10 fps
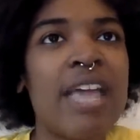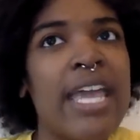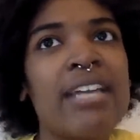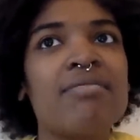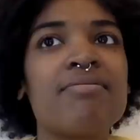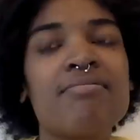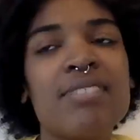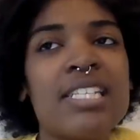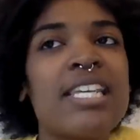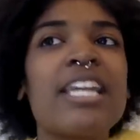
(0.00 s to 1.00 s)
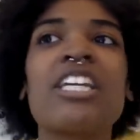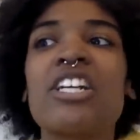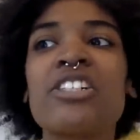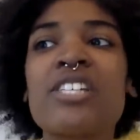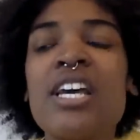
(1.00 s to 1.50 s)
eight to ten
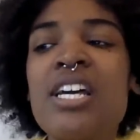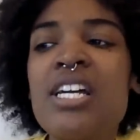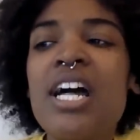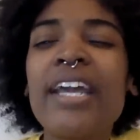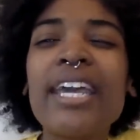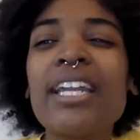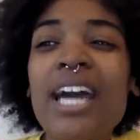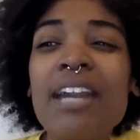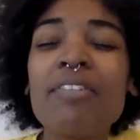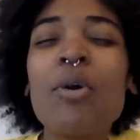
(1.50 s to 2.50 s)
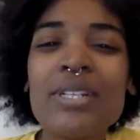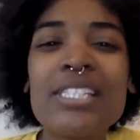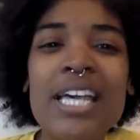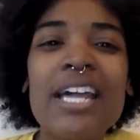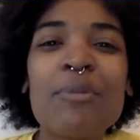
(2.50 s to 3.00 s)
years again, kind of
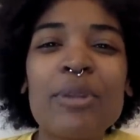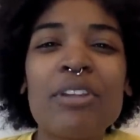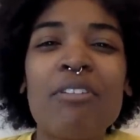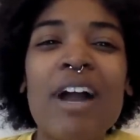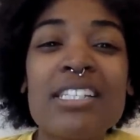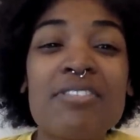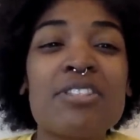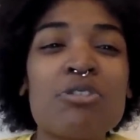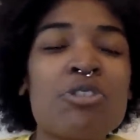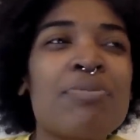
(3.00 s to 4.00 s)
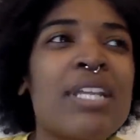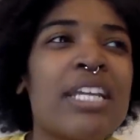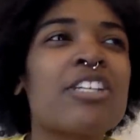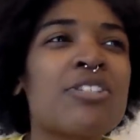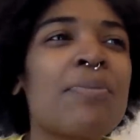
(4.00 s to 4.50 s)
coinciding with the rise of social
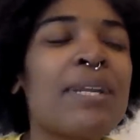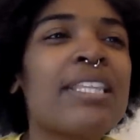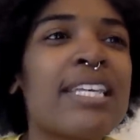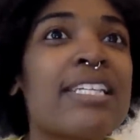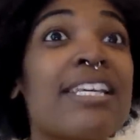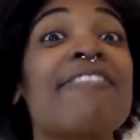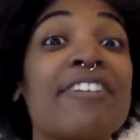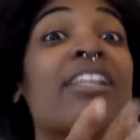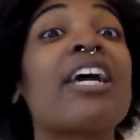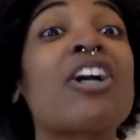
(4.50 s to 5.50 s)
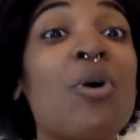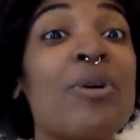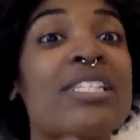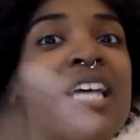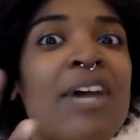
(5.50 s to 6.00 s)
media. So many things I feel like
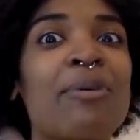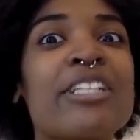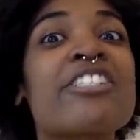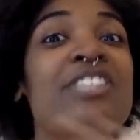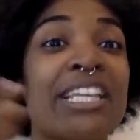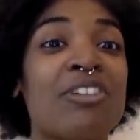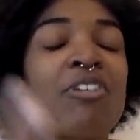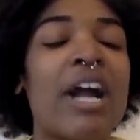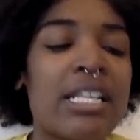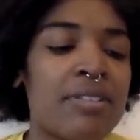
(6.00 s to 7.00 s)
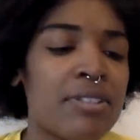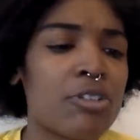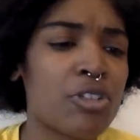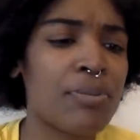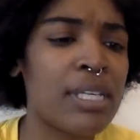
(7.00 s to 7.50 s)
coincide with just like the rise of
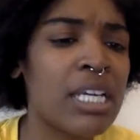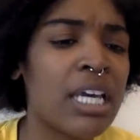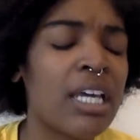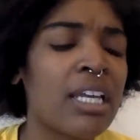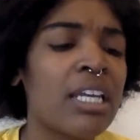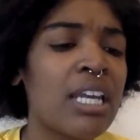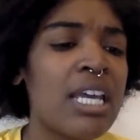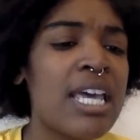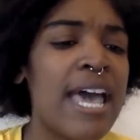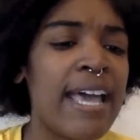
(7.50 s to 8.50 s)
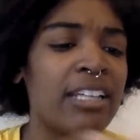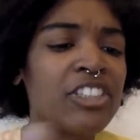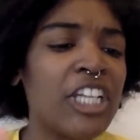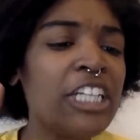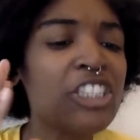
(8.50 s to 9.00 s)
social media and and
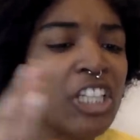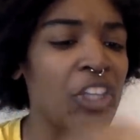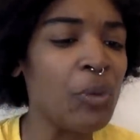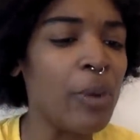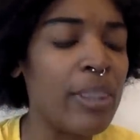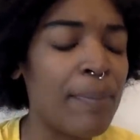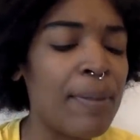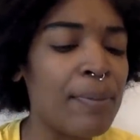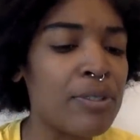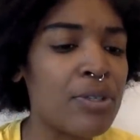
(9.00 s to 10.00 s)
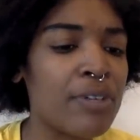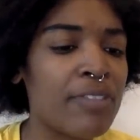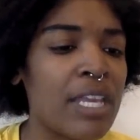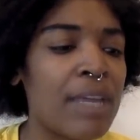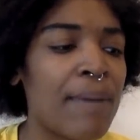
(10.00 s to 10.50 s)
changing in the way that people sort of
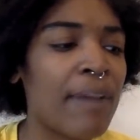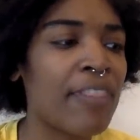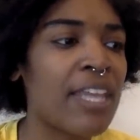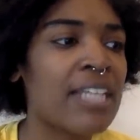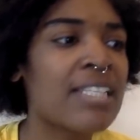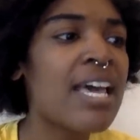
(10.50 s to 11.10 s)
think about things